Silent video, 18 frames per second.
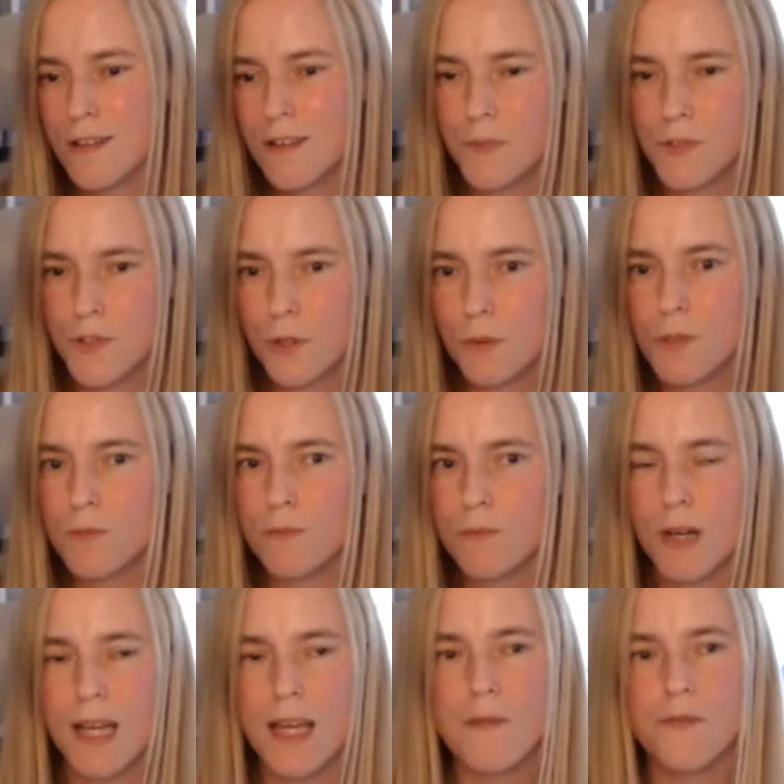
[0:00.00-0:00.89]
So
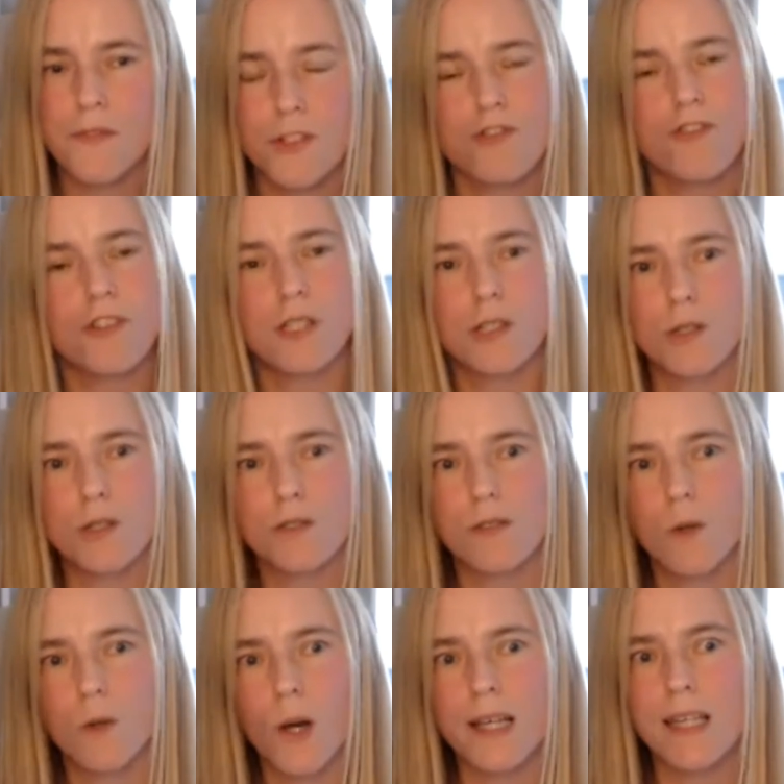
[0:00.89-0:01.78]
my inventory is
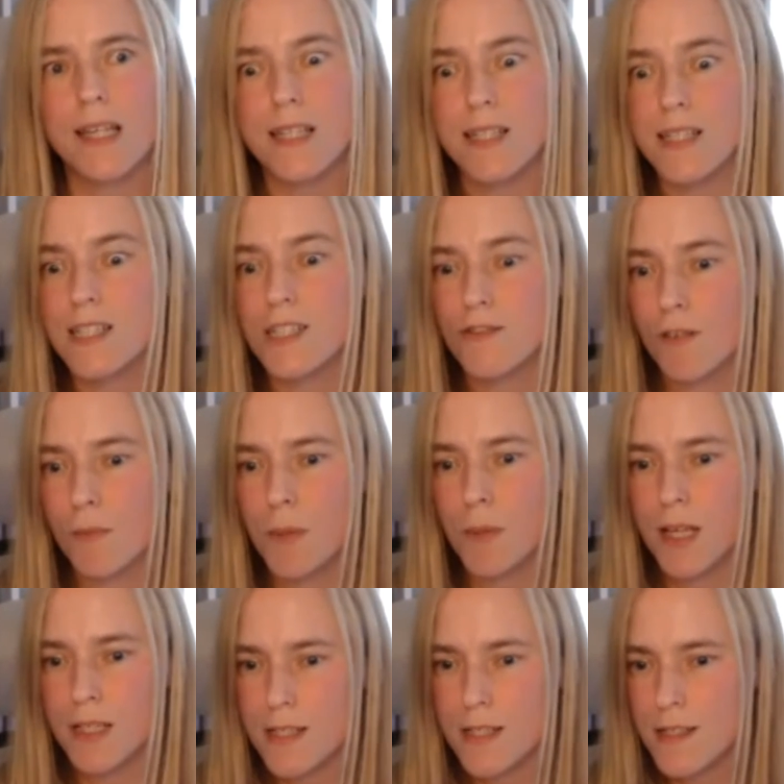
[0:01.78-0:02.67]
quite easy to
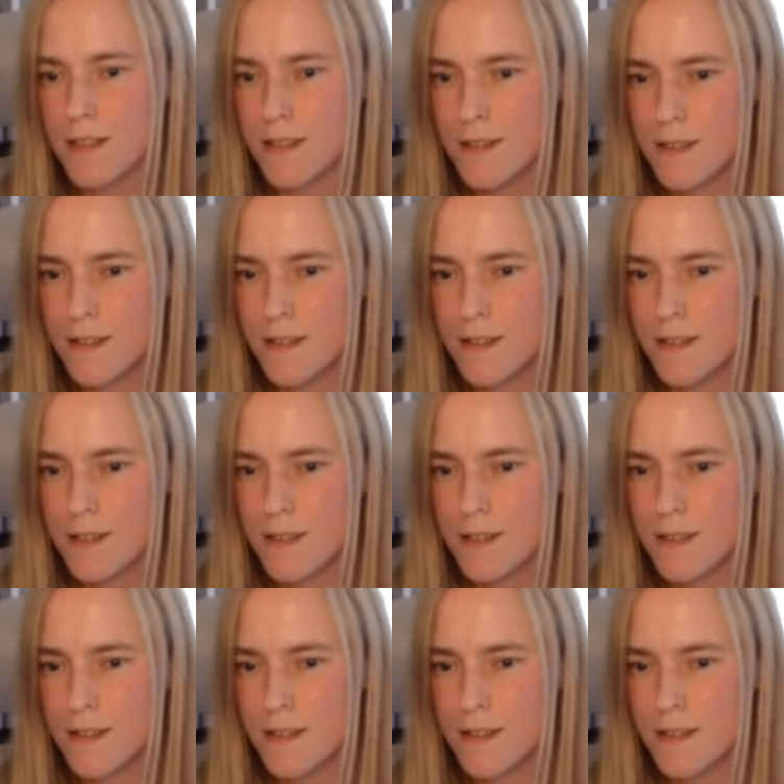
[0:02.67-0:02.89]
replace.